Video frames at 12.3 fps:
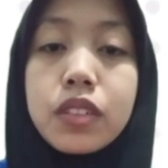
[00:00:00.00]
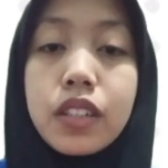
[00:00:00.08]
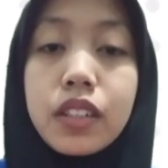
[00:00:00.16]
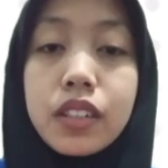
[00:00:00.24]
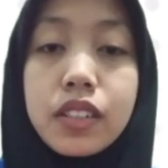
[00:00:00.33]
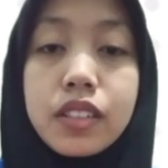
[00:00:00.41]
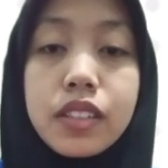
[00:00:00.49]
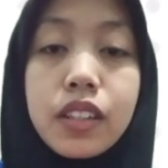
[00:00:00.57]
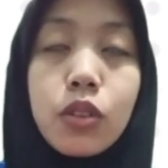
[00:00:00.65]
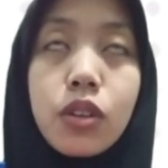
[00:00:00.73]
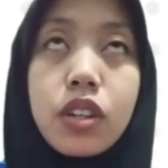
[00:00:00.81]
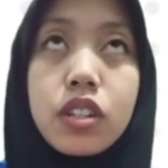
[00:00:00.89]
the English
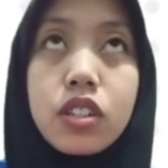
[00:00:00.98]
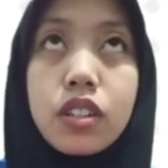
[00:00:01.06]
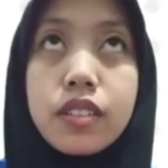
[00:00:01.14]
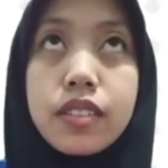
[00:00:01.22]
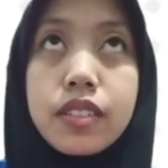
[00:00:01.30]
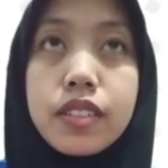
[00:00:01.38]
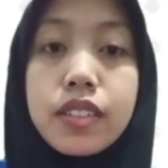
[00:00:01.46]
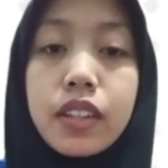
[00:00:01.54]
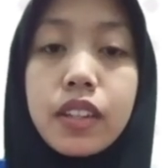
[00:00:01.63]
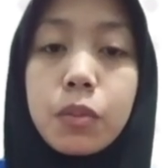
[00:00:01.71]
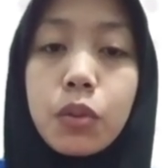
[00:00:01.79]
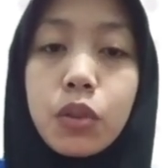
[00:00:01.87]
Education
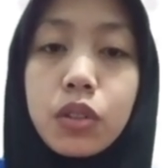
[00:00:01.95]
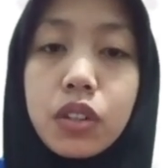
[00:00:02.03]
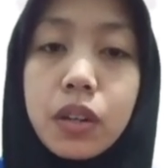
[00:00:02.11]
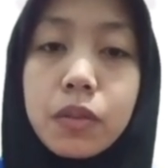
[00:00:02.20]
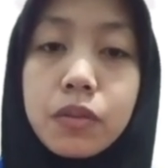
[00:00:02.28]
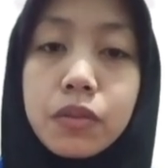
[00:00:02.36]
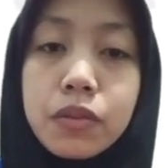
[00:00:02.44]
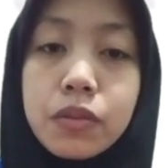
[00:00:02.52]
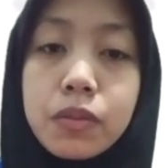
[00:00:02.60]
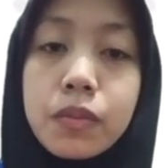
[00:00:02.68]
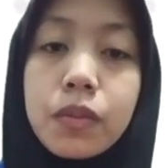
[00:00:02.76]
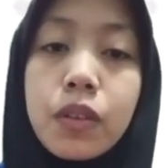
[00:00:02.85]
Study Program,
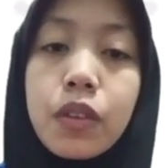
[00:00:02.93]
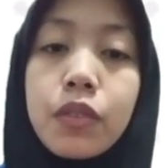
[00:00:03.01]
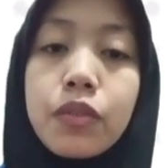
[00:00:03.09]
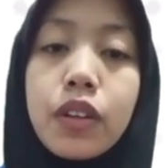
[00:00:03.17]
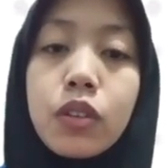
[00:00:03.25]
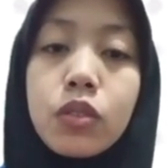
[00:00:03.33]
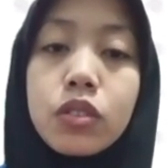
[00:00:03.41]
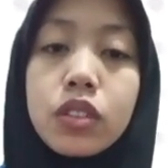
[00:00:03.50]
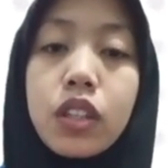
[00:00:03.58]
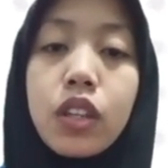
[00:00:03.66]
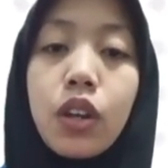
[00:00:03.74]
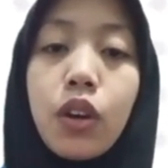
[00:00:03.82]

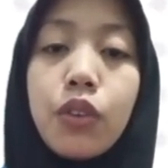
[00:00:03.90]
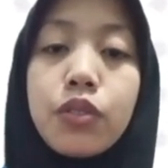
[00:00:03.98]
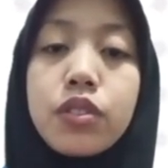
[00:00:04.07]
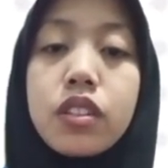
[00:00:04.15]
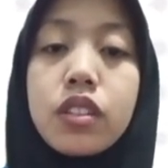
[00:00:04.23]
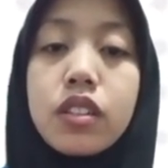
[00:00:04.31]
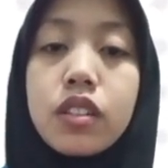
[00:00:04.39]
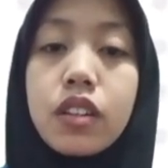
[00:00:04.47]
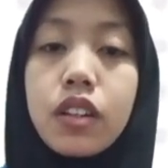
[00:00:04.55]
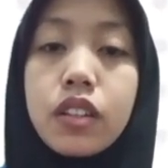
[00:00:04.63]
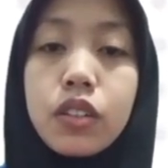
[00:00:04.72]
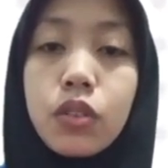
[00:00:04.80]
Faculty of
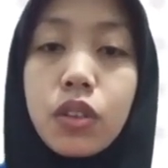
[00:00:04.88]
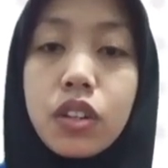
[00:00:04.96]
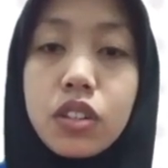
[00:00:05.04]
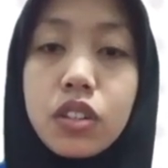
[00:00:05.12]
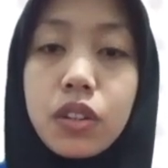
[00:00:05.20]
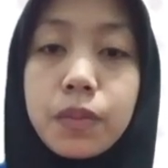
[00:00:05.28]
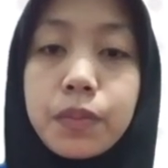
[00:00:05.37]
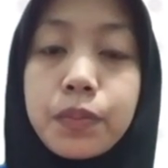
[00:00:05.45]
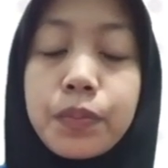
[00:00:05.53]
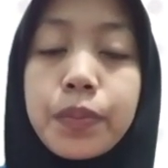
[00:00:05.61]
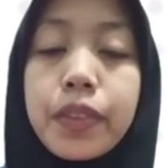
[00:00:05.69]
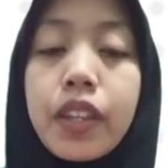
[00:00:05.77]
General Education.
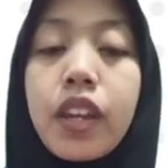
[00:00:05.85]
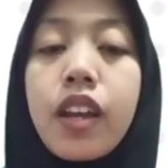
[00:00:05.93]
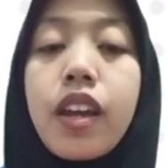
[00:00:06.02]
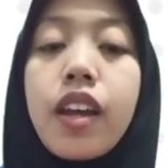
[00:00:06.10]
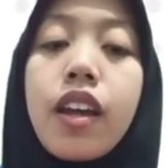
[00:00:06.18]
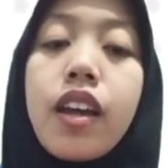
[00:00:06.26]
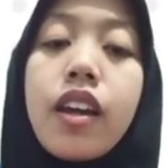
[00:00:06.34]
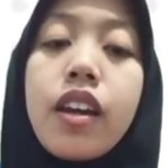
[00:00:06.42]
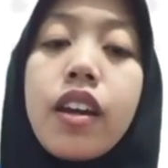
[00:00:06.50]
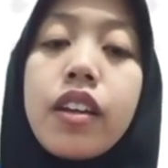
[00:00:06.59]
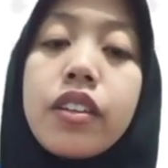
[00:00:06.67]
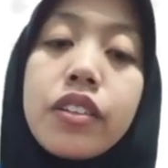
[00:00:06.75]

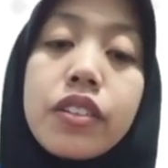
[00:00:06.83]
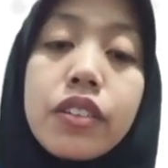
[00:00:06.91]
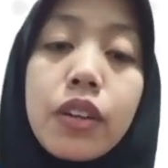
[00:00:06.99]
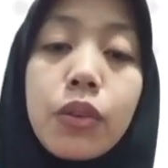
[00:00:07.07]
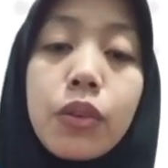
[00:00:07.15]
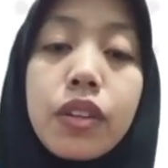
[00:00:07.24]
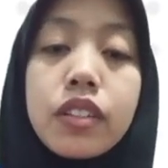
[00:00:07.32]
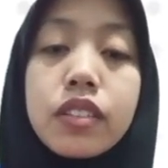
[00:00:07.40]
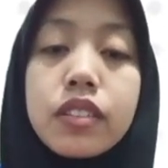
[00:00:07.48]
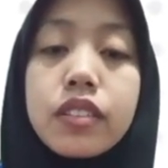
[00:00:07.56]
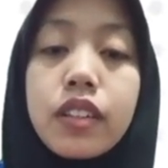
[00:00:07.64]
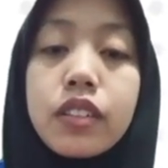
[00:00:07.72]
Here I will
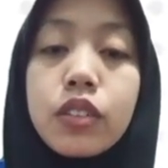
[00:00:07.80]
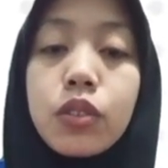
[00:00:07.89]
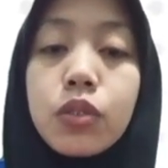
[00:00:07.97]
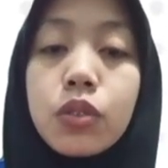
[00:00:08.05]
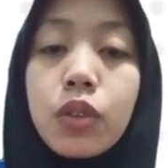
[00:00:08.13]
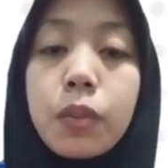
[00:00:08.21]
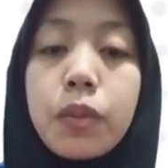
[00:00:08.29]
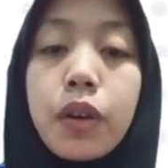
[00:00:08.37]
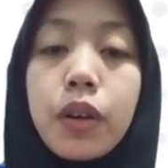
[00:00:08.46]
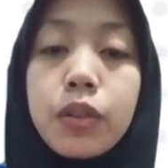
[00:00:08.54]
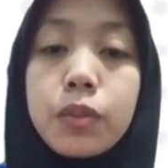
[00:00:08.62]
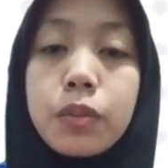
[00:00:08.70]
tell you
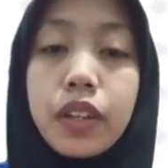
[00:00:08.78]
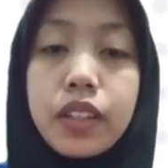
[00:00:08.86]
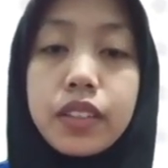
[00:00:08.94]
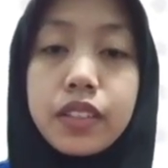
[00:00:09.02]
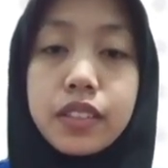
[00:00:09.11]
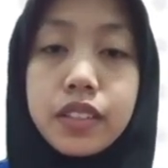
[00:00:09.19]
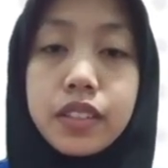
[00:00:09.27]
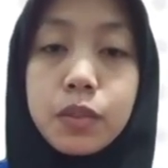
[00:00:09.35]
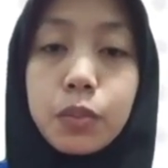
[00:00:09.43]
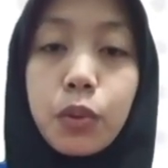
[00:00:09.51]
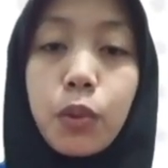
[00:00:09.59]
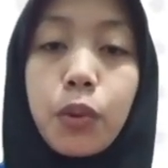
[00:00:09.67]
about my
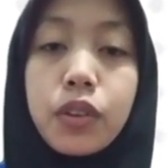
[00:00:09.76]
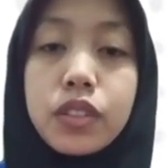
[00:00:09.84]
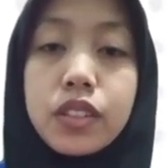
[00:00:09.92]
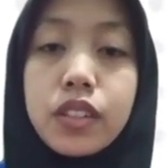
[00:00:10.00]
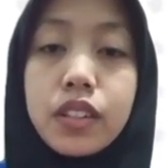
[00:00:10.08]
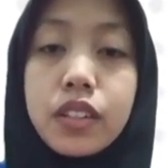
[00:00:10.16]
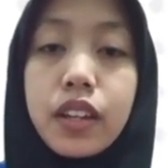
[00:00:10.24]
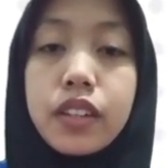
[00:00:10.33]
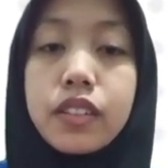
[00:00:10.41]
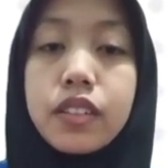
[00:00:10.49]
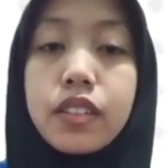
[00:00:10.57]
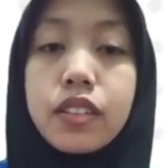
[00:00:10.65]
thesis proposal
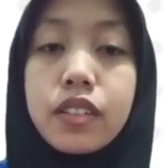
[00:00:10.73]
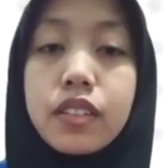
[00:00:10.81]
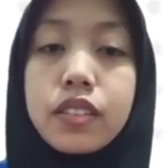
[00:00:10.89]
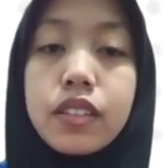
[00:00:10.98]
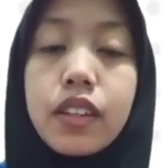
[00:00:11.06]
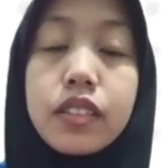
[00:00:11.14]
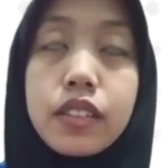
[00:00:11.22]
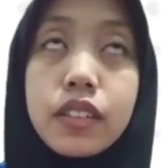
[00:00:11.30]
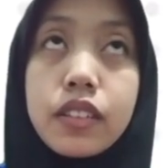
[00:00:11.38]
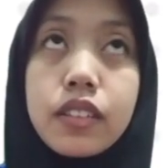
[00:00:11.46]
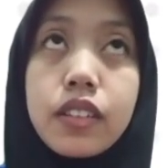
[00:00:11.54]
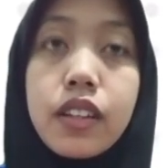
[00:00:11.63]
under the
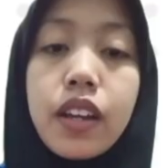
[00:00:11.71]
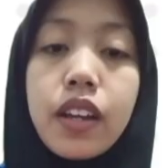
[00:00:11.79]
title